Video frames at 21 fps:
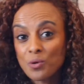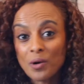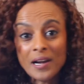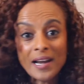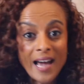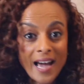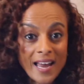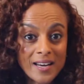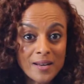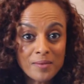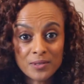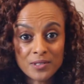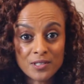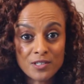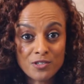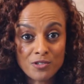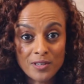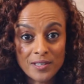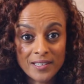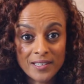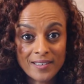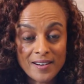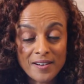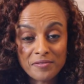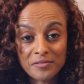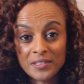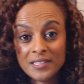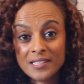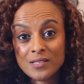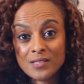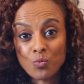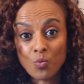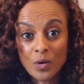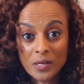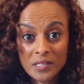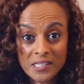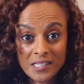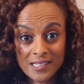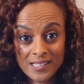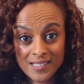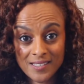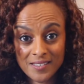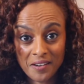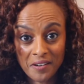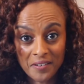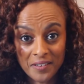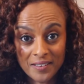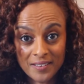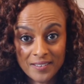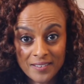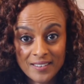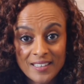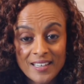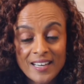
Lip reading: are not able to join the conference once it's started.